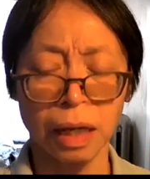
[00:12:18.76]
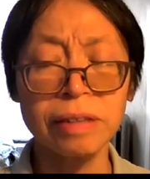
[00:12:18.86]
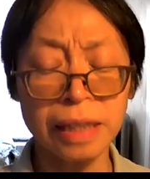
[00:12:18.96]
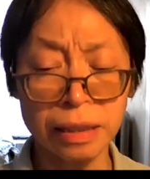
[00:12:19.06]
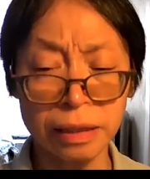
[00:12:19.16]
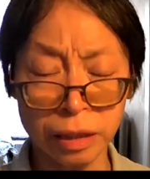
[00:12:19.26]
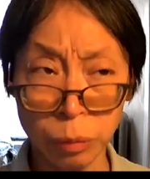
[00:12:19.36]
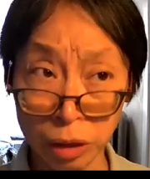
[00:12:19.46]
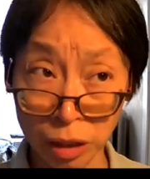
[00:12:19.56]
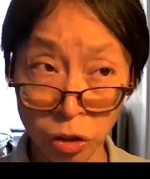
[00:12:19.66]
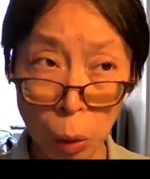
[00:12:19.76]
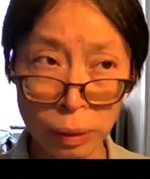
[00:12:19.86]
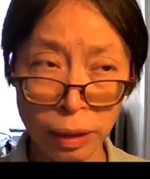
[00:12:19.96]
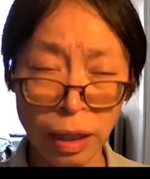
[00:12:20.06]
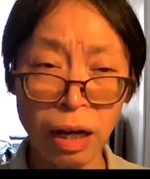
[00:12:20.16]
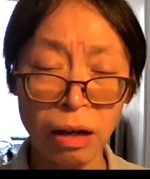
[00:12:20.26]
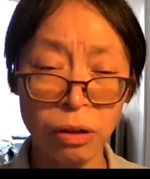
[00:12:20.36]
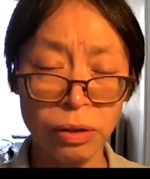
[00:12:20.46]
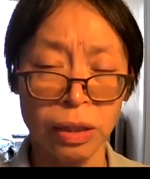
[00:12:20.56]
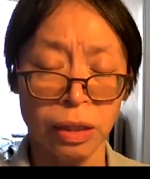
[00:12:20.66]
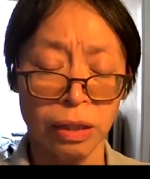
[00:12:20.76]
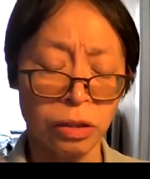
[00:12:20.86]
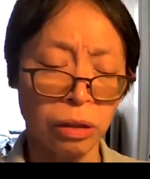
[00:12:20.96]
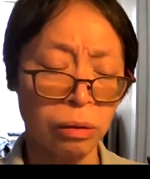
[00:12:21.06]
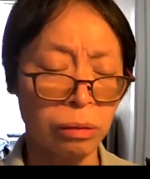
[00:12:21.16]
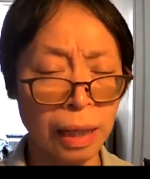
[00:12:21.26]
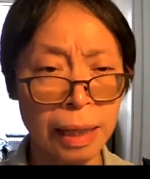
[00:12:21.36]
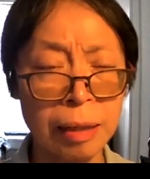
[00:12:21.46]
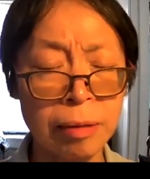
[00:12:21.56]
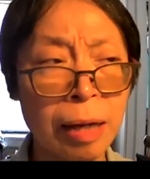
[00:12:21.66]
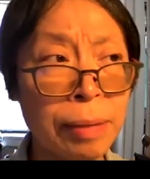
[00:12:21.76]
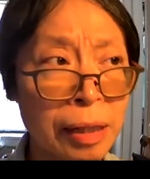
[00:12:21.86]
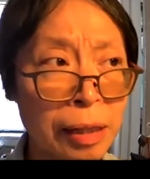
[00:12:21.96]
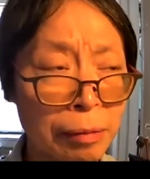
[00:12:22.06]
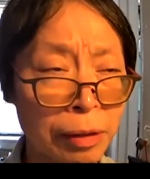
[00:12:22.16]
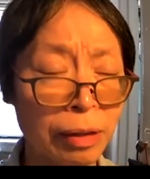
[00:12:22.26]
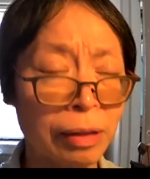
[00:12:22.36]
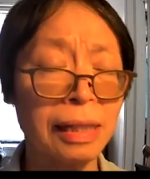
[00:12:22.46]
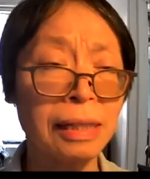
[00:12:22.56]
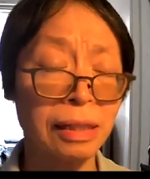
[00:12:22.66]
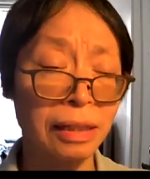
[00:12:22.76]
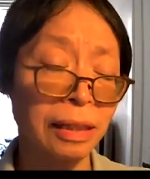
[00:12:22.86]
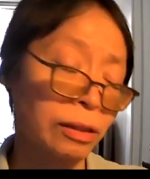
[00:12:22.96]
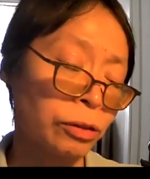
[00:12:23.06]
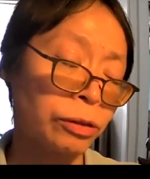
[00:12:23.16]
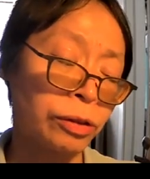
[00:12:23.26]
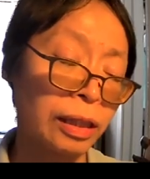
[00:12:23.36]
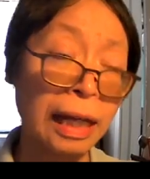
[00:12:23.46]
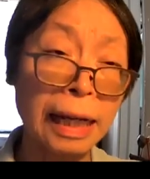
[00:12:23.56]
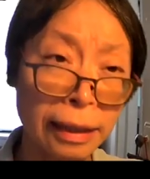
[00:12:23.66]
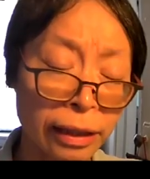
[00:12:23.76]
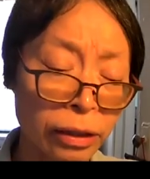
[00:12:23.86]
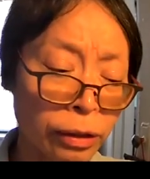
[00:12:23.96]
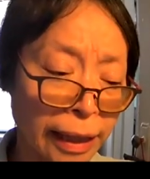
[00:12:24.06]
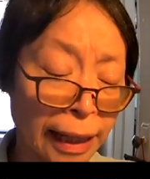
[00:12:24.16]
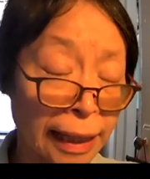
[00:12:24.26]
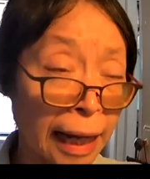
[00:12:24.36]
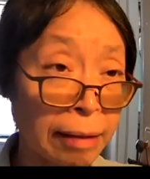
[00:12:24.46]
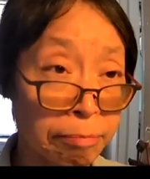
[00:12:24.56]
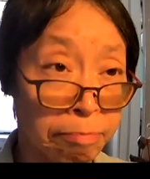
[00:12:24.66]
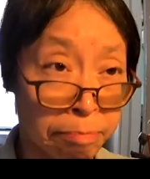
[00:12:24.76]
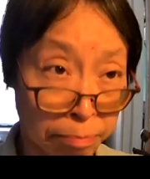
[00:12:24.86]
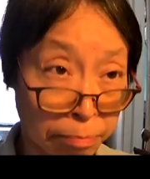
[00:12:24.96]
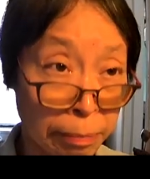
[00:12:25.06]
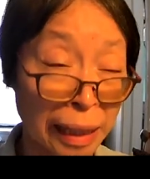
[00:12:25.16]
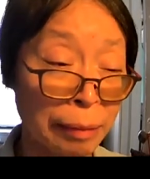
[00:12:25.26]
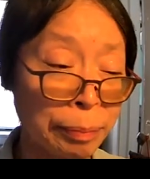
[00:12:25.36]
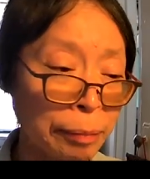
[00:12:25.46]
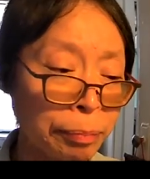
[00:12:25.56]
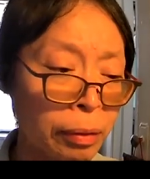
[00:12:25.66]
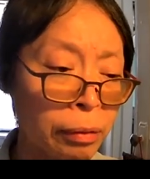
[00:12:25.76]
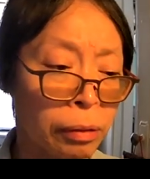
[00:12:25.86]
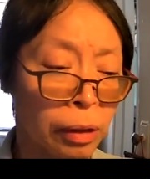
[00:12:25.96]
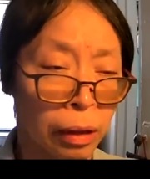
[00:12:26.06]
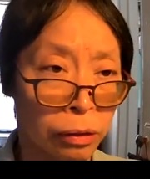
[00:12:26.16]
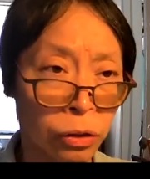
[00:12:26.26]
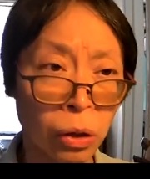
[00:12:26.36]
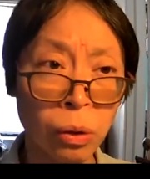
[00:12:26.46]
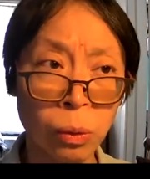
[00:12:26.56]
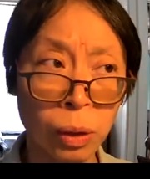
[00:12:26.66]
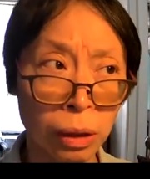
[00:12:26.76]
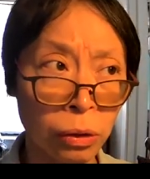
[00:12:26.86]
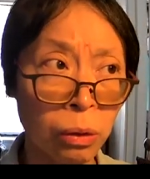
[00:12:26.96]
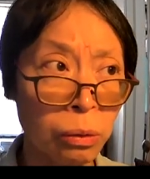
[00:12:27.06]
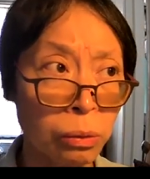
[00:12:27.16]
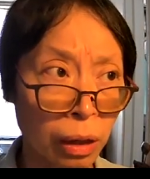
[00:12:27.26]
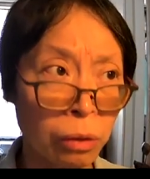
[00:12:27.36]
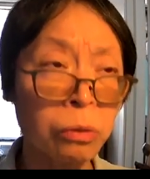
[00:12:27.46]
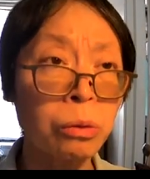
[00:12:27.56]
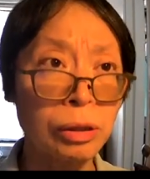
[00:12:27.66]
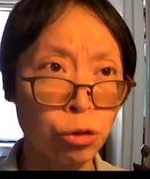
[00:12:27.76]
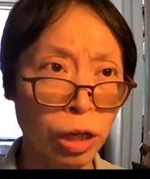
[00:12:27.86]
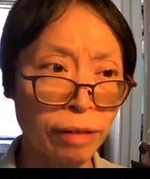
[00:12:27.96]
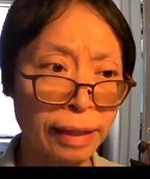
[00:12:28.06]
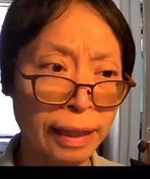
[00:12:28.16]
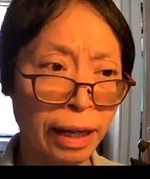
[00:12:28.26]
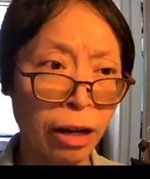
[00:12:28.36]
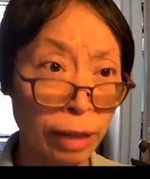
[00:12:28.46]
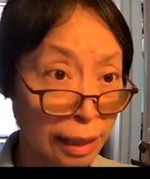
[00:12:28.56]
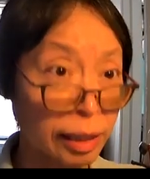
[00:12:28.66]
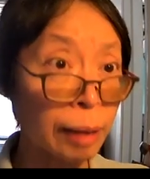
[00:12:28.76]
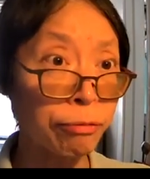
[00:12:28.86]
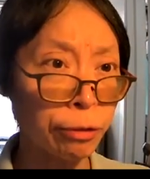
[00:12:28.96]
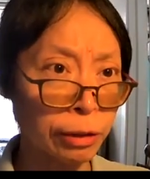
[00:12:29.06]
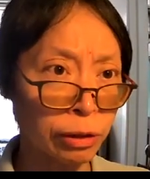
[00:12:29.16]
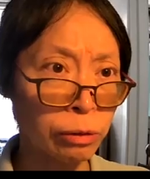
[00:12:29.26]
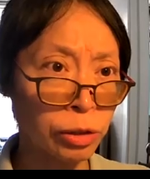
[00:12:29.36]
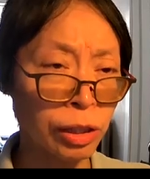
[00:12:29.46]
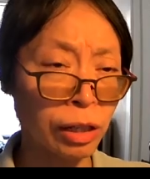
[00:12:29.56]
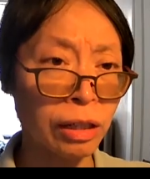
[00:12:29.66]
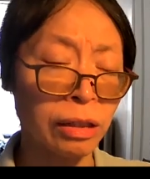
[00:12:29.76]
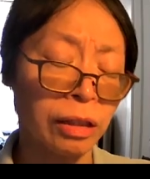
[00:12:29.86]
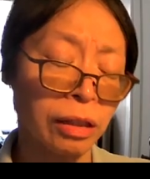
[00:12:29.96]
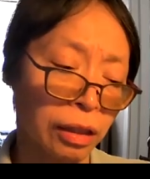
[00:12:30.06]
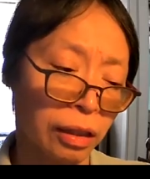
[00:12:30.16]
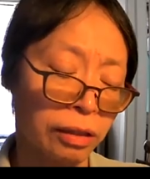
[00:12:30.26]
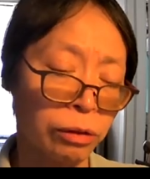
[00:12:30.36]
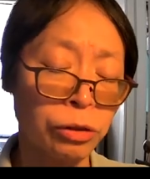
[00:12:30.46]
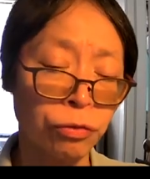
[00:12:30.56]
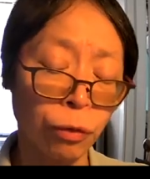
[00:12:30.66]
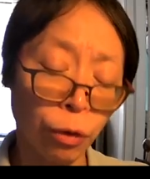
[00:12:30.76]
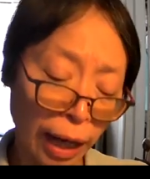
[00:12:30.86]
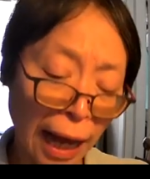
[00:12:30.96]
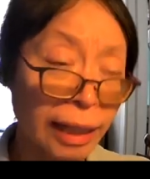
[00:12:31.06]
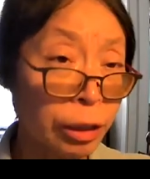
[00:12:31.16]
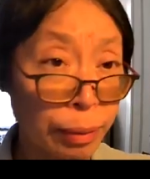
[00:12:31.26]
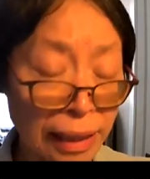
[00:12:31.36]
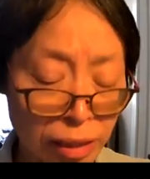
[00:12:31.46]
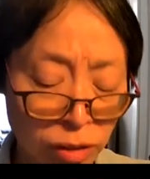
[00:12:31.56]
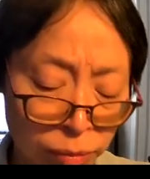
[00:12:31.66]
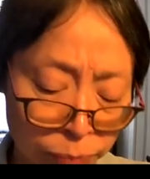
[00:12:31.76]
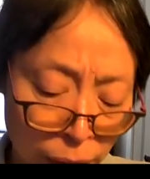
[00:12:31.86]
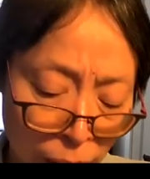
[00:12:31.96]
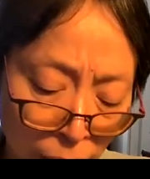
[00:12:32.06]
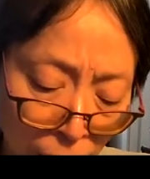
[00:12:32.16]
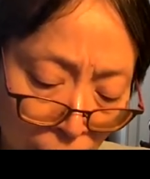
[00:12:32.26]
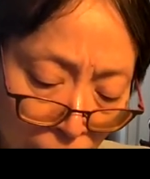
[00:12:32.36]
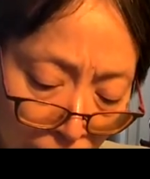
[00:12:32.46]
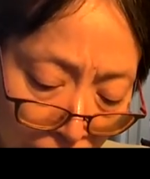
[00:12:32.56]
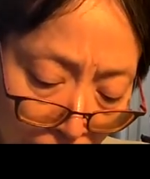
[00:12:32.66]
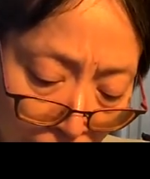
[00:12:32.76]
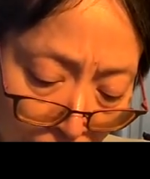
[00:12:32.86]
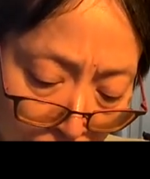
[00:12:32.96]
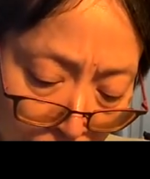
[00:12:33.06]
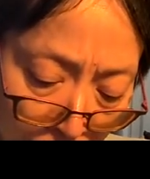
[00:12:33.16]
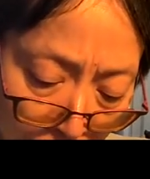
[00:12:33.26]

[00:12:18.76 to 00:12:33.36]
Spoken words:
Evidently, it was a stolen car. So not many, there's a likelihood that not many people know who was driving the car except for those 4 occupants. And